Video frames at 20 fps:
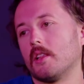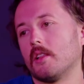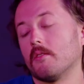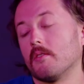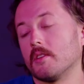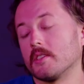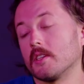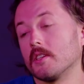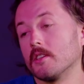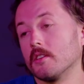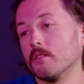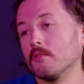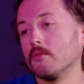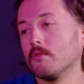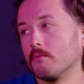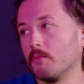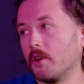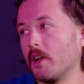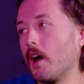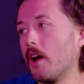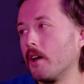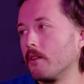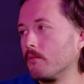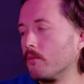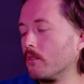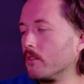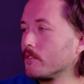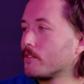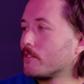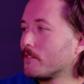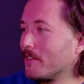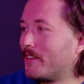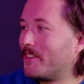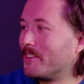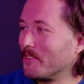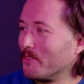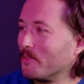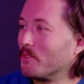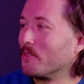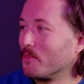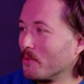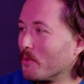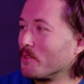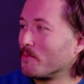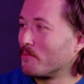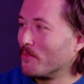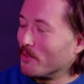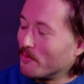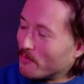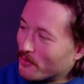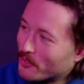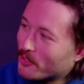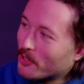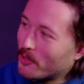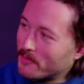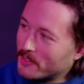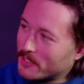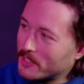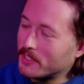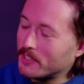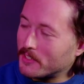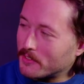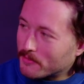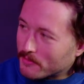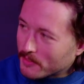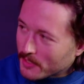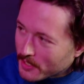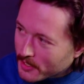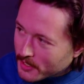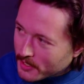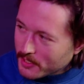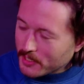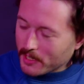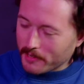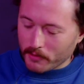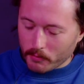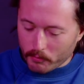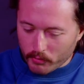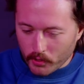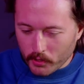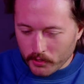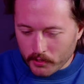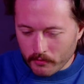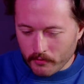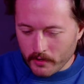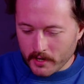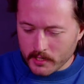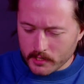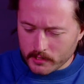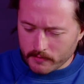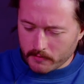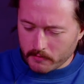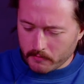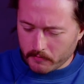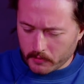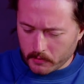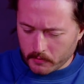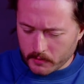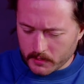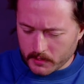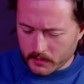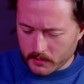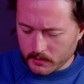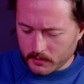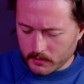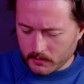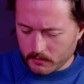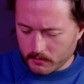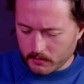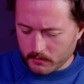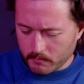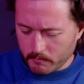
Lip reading: when I watched, you watch more and more comedy, and you have a broader range of influences.